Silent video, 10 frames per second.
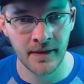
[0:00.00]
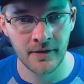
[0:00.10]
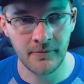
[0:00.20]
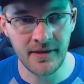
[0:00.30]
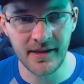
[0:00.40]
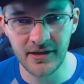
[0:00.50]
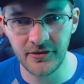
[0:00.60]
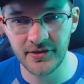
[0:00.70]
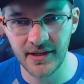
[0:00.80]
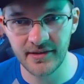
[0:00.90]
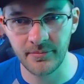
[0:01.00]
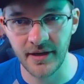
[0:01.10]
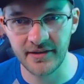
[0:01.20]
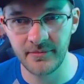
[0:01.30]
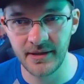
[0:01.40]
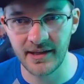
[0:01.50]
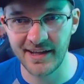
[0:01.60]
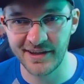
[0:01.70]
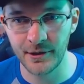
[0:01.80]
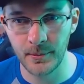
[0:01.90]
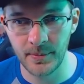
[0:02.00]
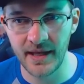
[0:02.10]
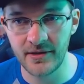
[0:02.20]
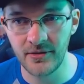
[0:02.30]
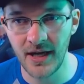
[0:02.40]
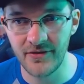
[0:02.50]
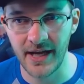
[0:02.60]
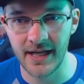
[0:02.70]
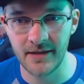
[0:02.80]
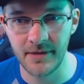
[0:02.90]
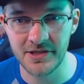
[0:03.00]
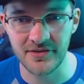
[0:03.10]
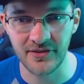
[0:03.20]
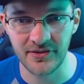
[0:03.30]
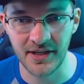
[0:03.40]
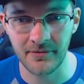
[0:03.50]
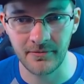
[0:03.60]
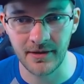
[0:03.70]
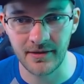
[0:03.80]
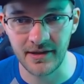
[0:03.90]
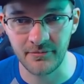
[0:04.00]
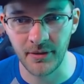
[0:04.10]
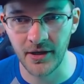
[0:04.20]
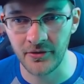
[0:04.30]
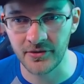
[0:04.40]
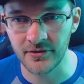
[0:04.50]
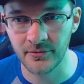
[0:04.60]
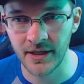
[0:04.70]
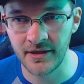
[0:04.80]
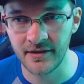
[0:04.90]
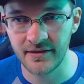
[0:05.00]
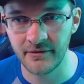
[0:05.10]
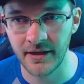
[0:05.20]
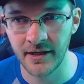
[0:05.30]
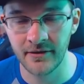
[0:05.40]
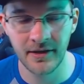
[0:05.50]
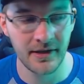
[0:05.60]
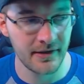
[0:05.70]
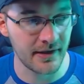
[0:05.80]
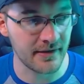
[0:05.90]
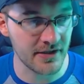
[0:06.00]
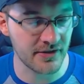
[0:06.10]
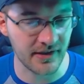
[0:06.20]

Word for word: One thing always kind of surprises me that like they do have an animation set with these poses, right? You can see right here, that's not just like a